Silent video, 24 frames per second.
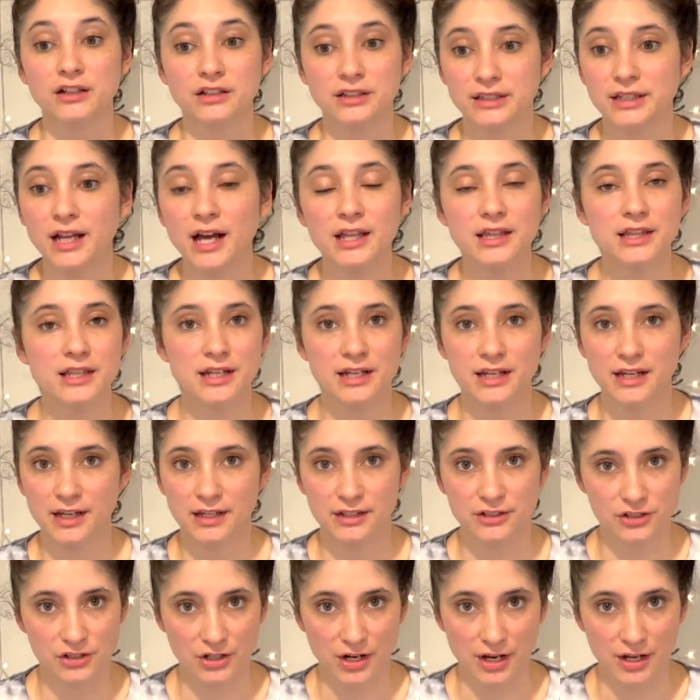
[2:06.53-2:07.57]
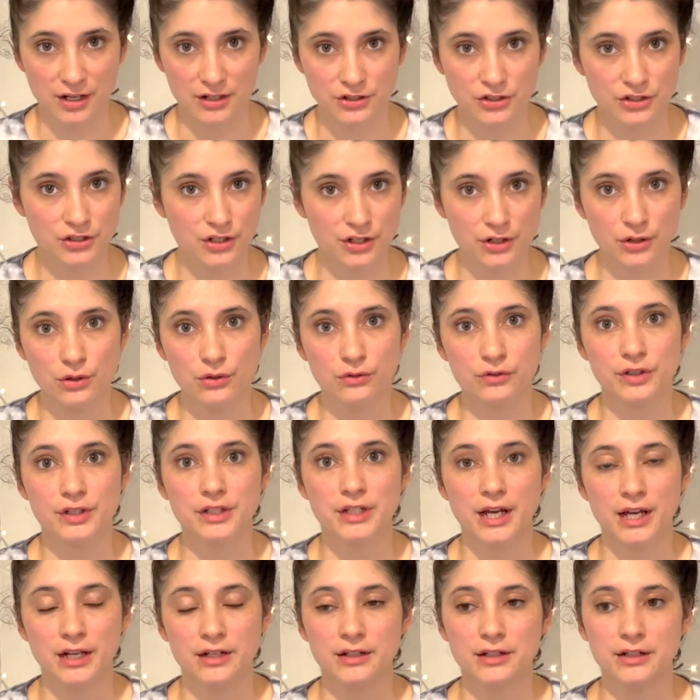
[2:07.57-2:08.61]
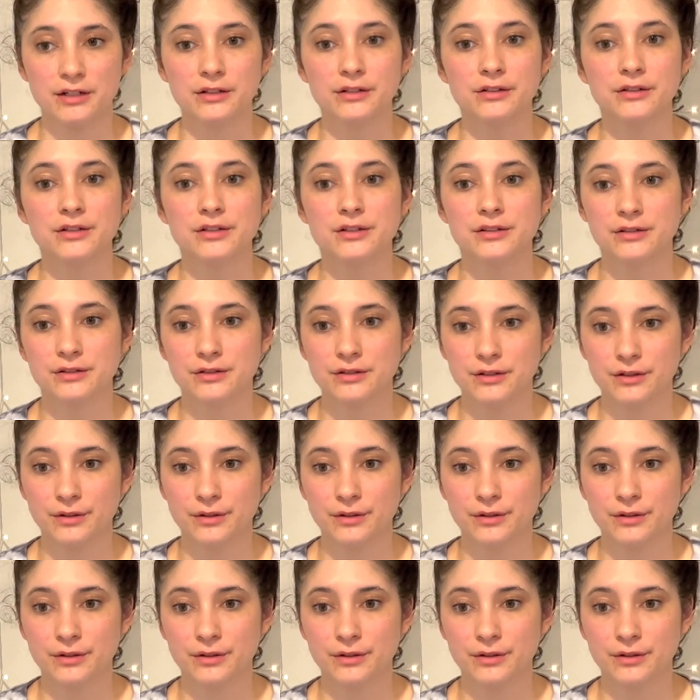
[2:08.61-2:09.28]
Nothing had changed in over 10 years.